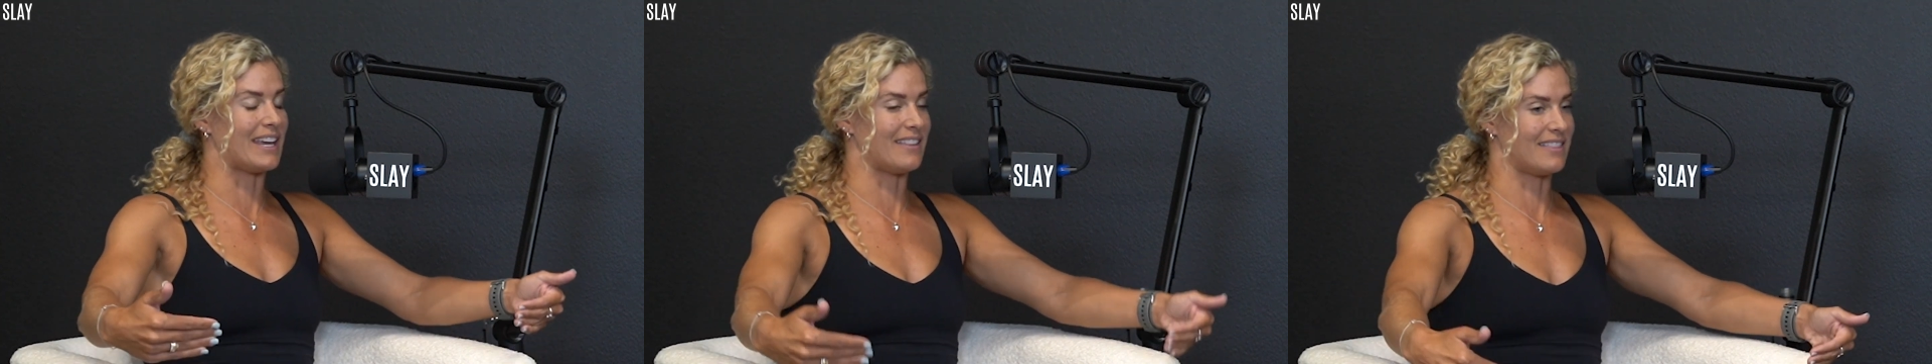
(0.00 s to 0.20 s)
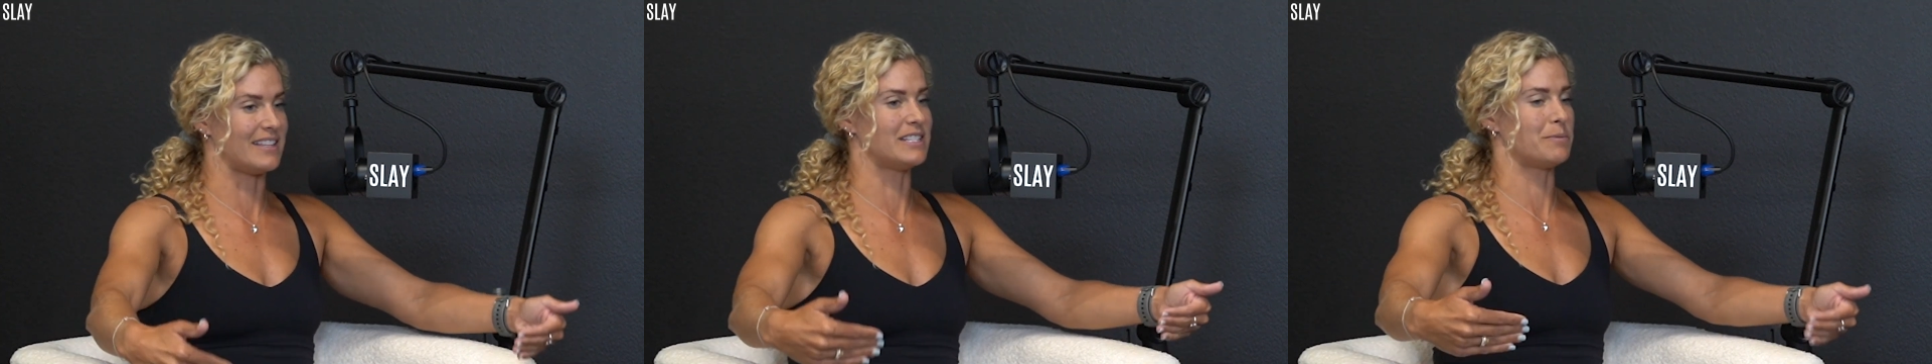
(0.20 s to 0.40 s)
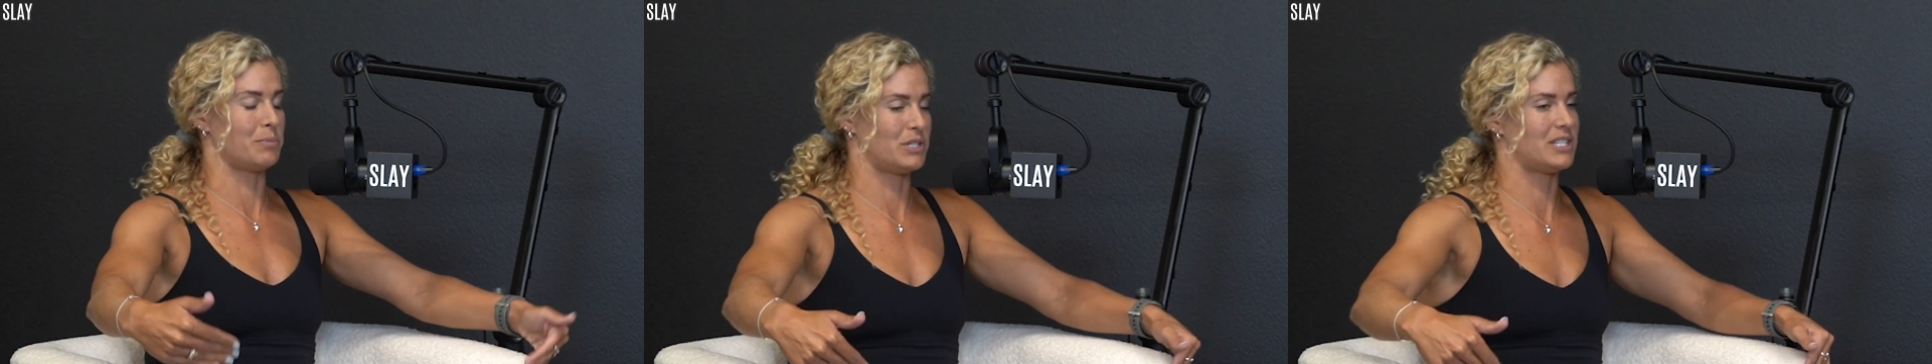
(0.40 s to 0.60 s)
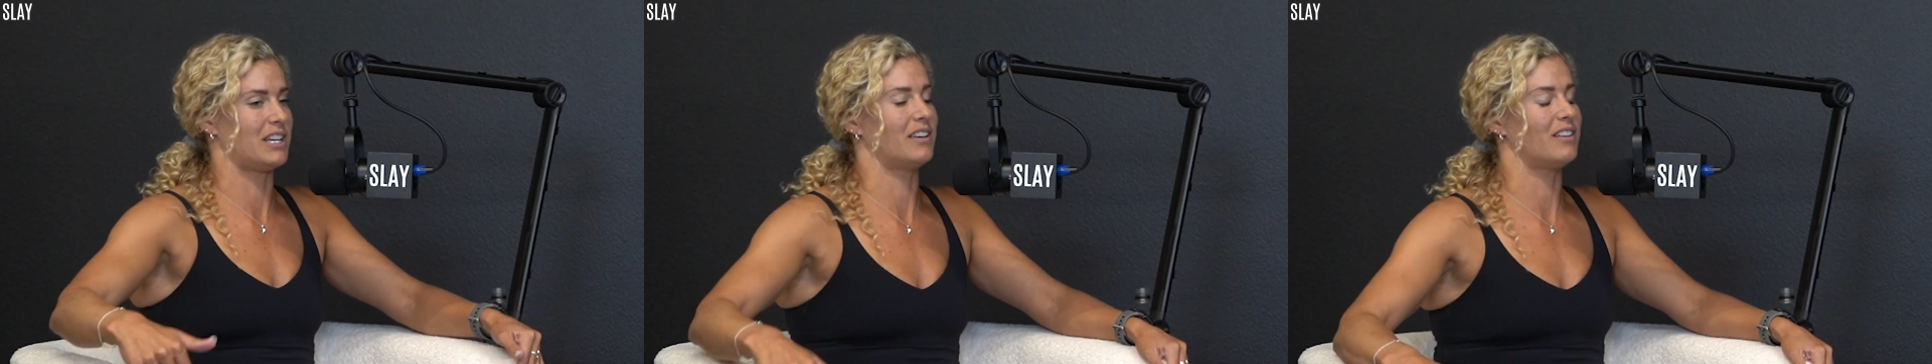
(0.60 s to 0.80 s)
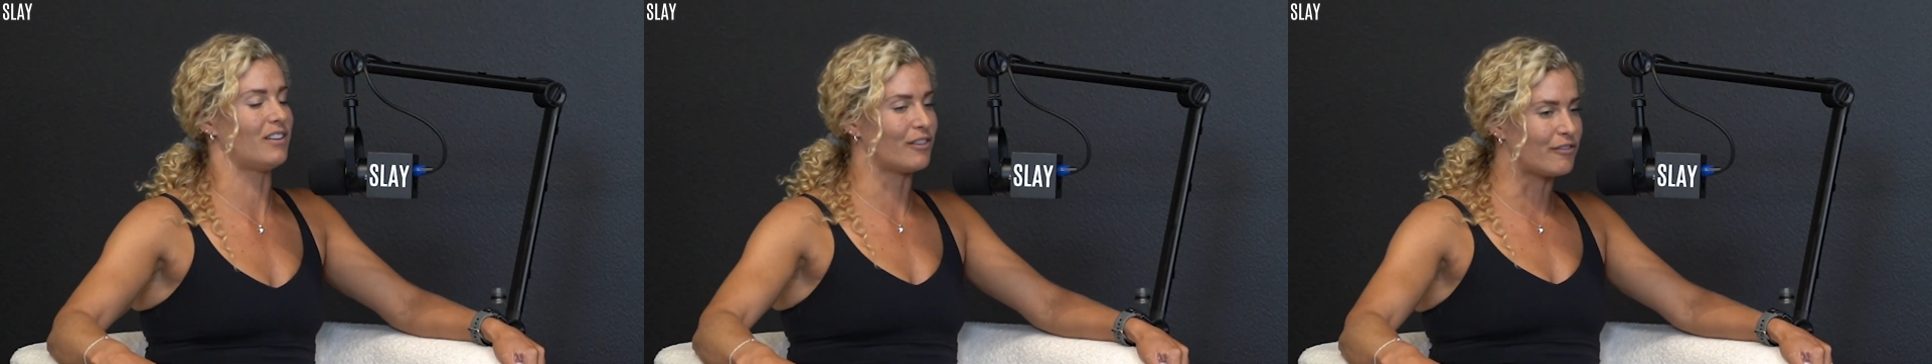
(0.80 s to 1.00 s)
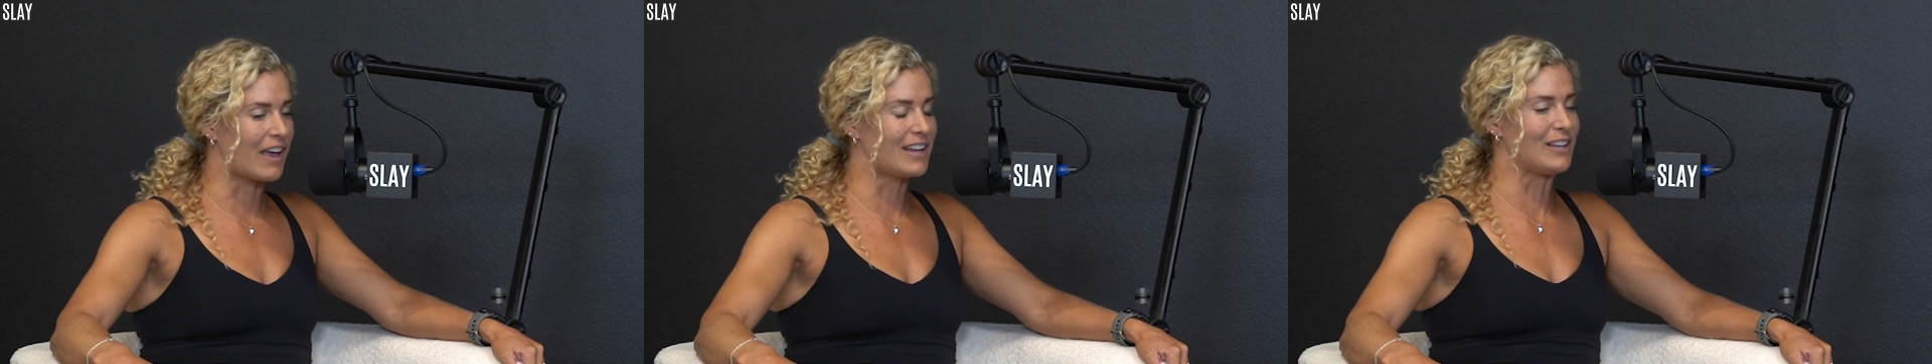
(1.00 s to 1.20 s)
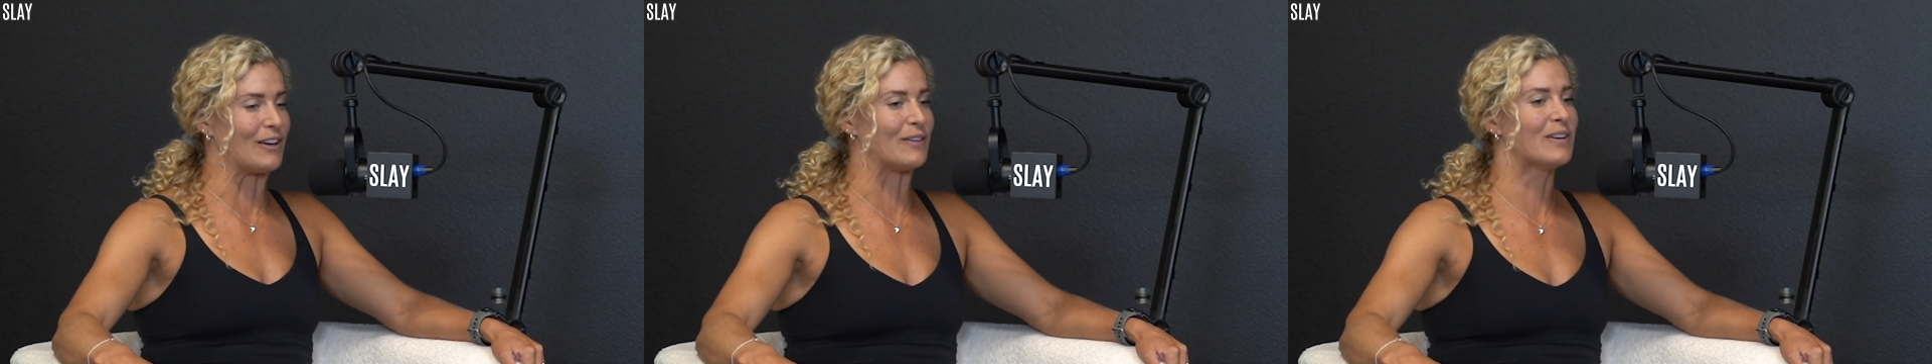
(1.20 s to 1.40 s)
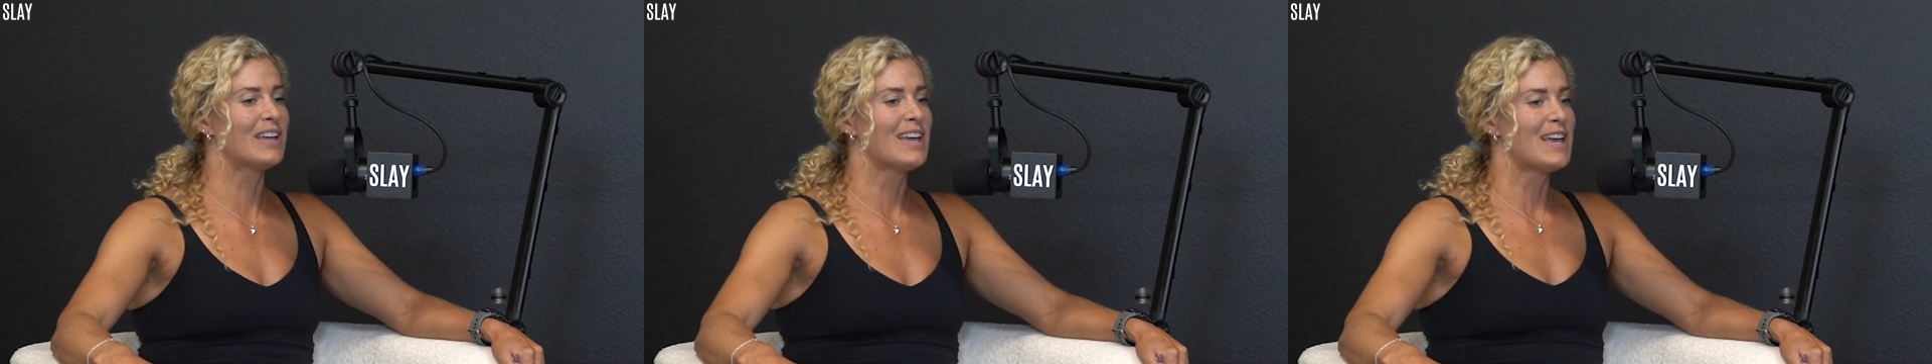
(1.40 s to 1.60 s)
in this particular
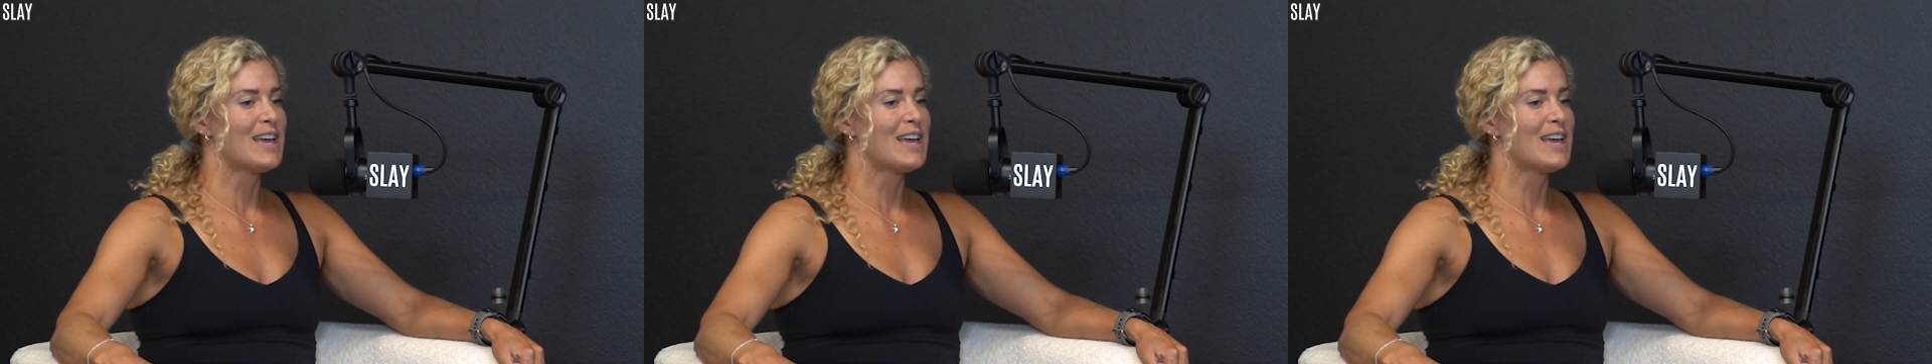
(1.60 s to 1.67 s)
venue.